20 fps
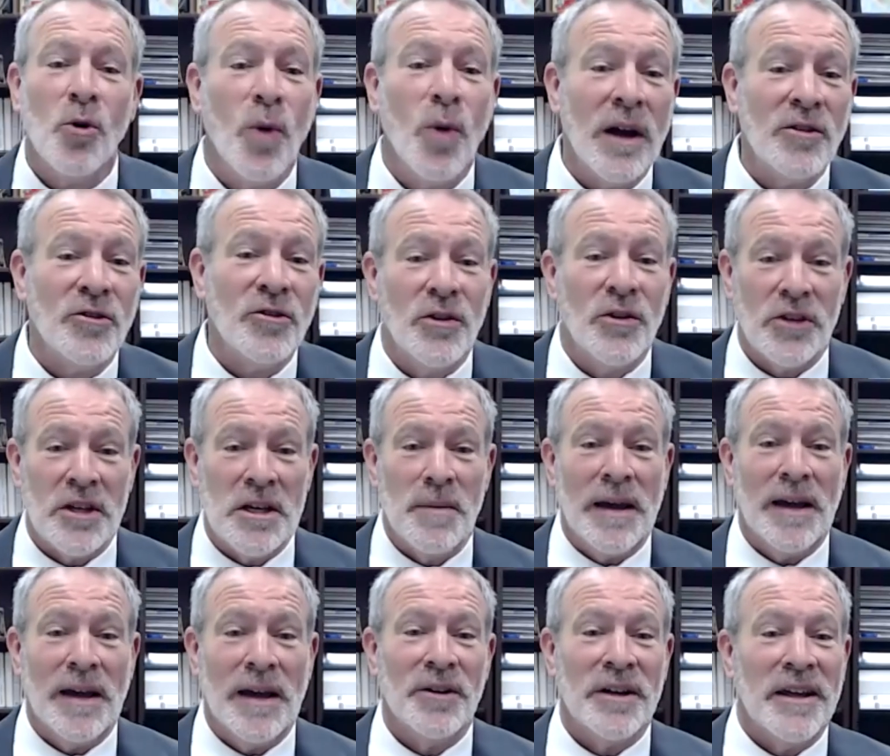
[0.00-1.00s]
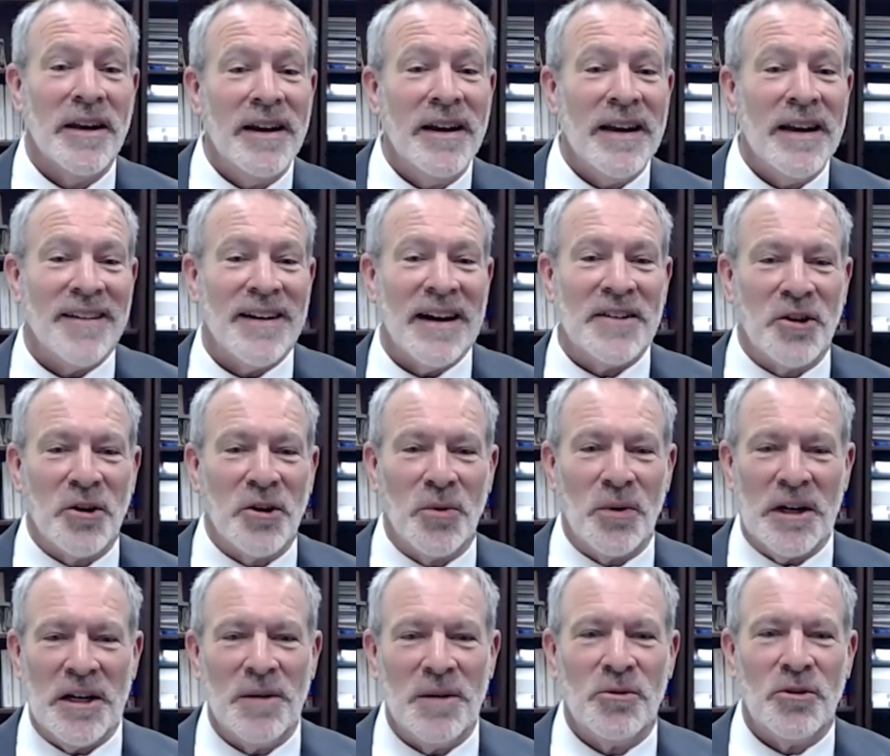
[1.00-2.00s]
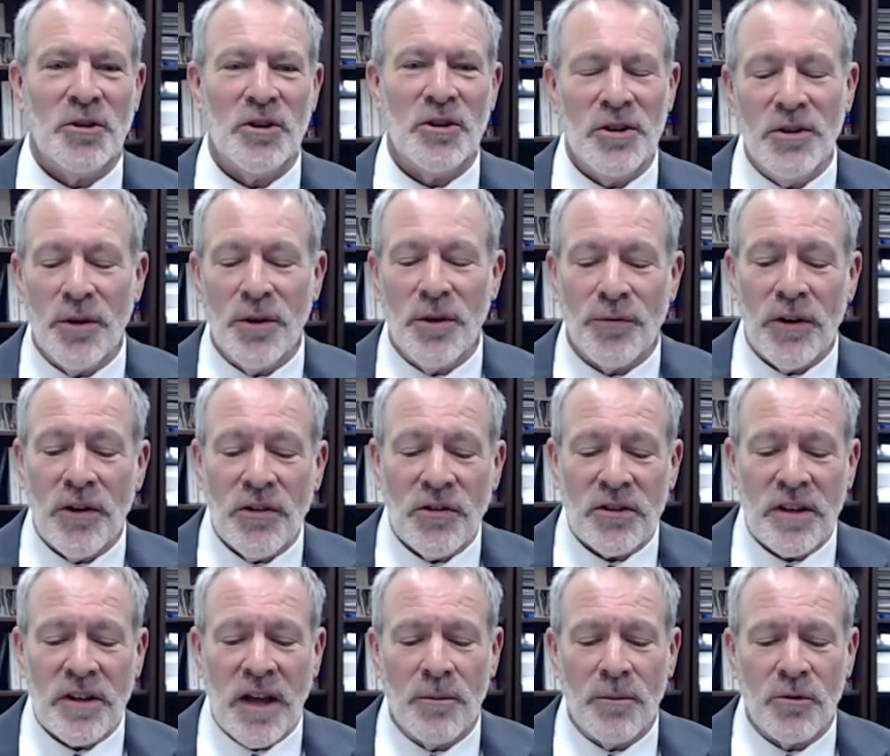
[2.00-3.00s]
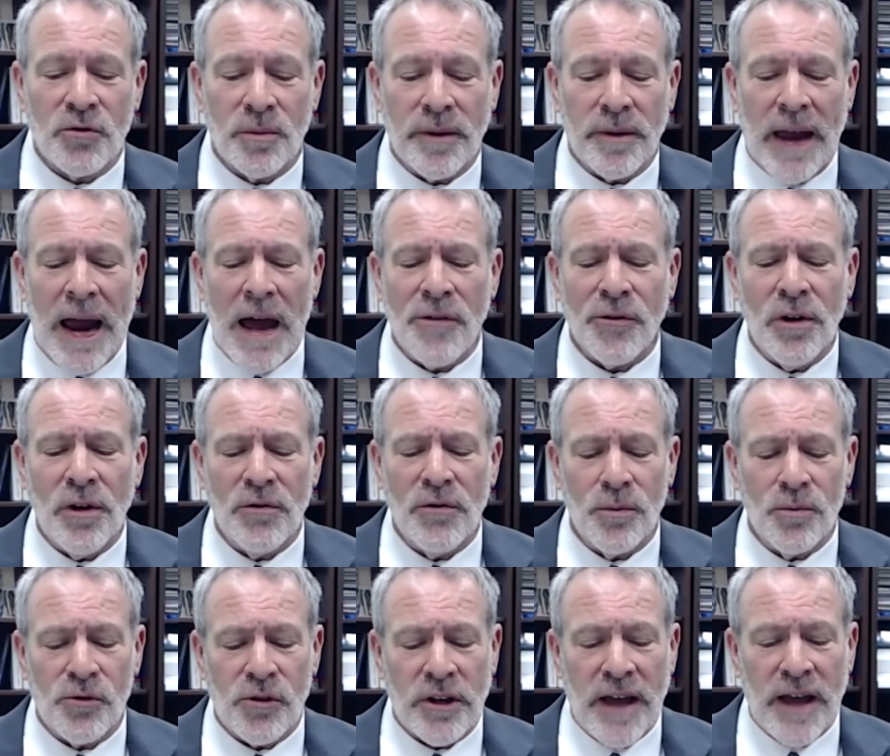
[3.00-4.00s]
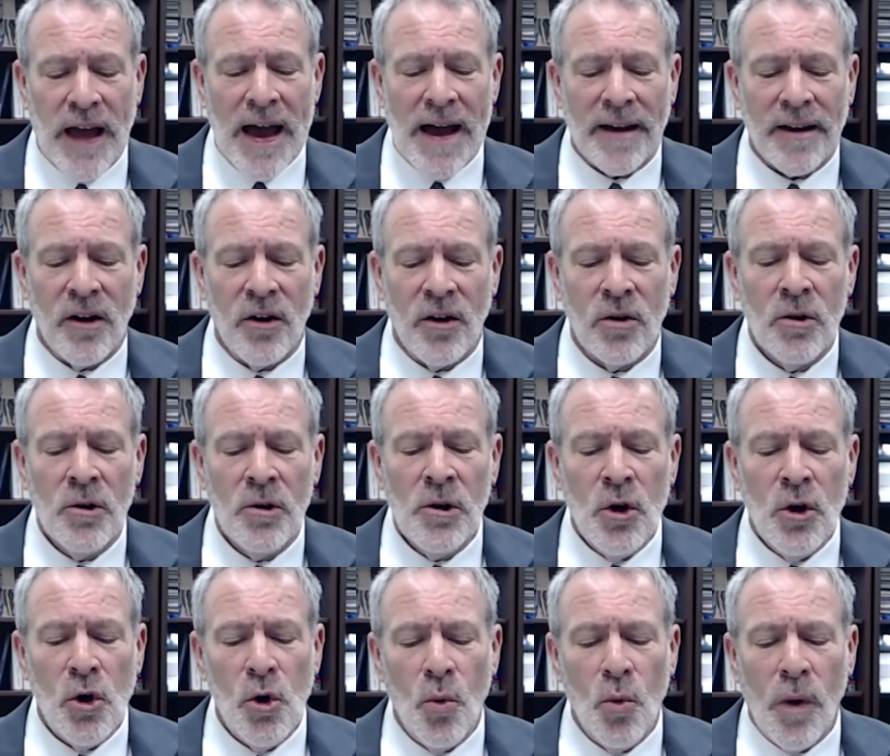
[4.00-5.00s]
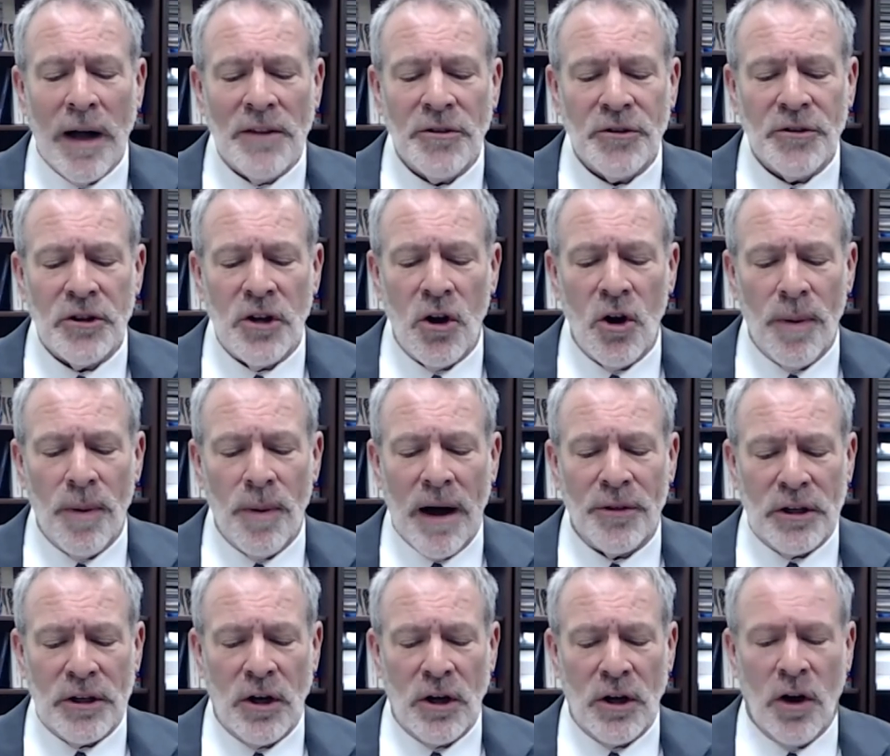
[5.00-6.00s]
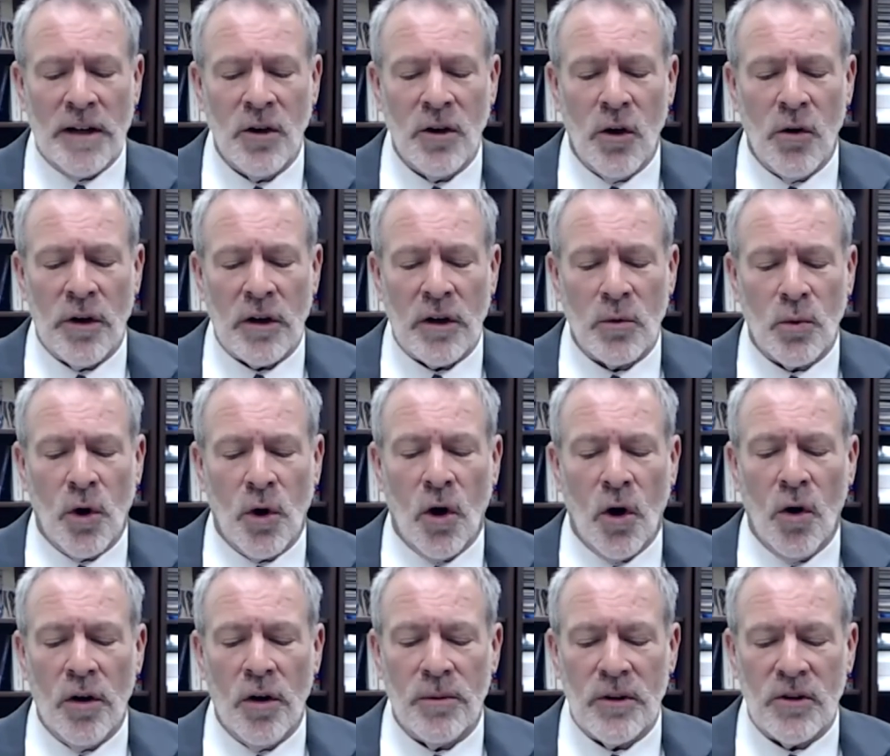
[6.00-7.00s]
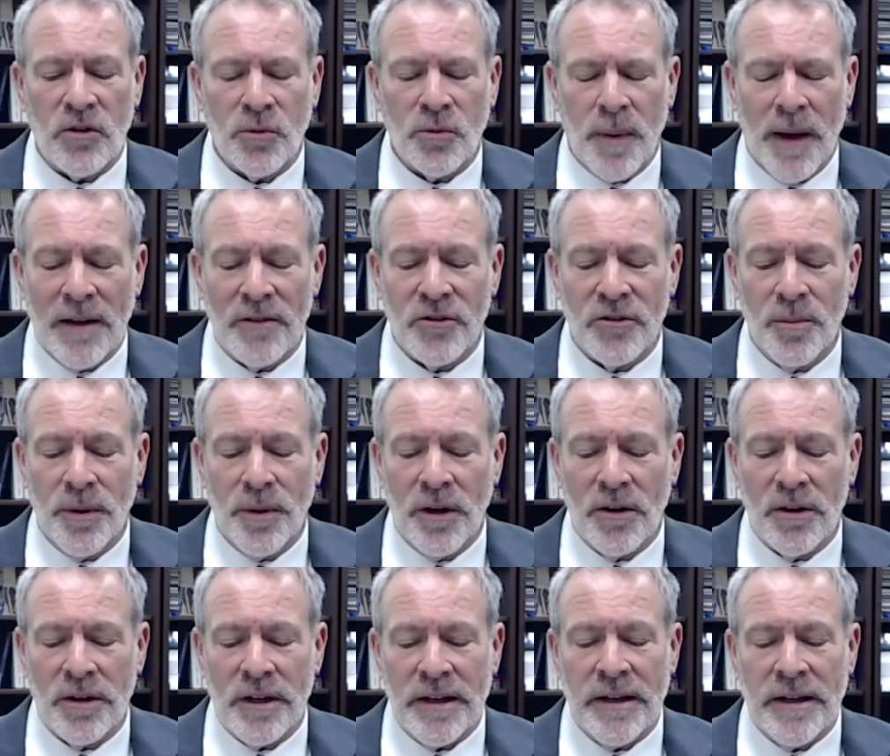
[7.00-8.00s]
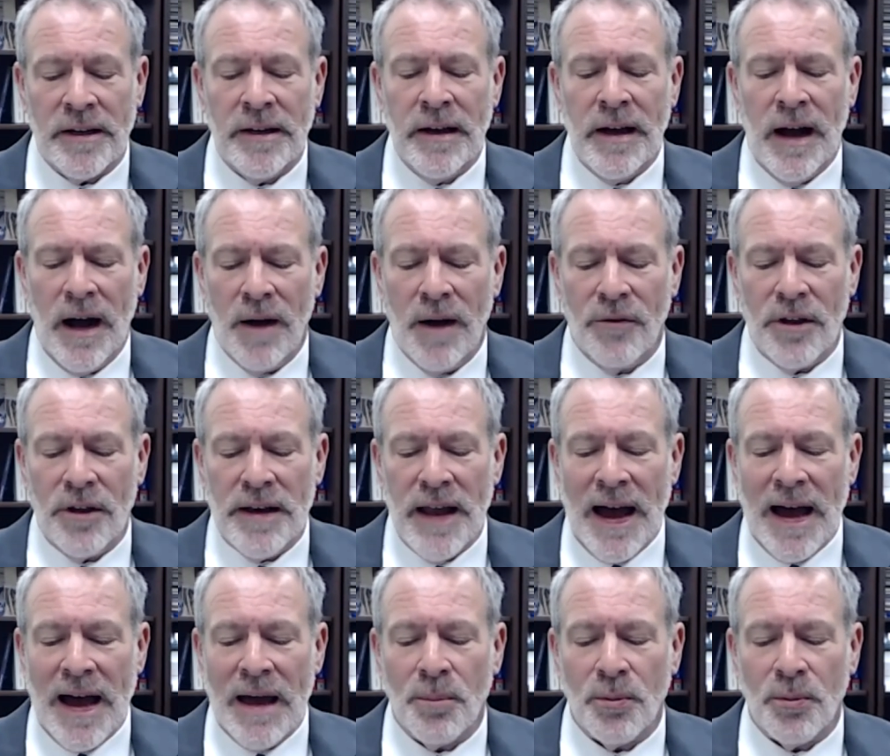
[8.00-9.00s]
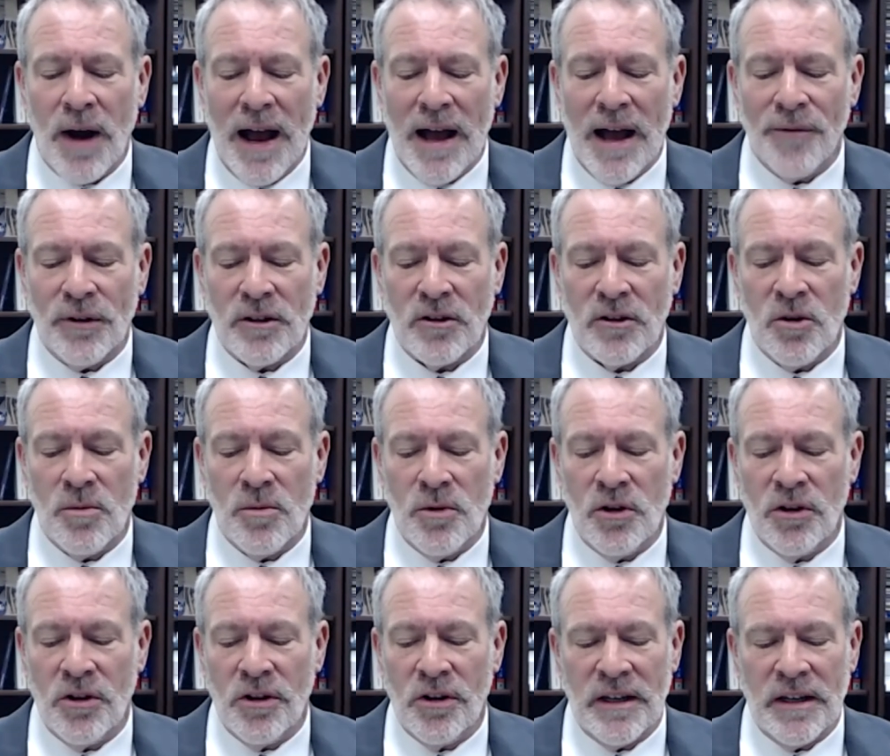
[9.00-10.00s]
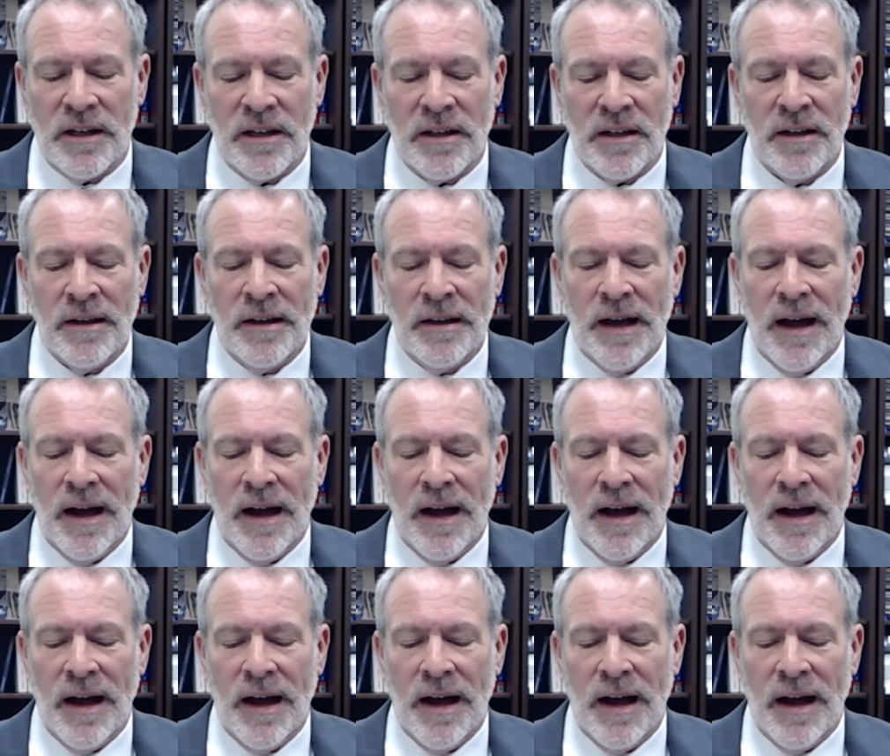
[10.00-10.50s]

questions emailed in and I'd like to read them to you. The first comes from Catherine from Chicago, who wants to know about the ongoing role and responsibility of the nonprofit community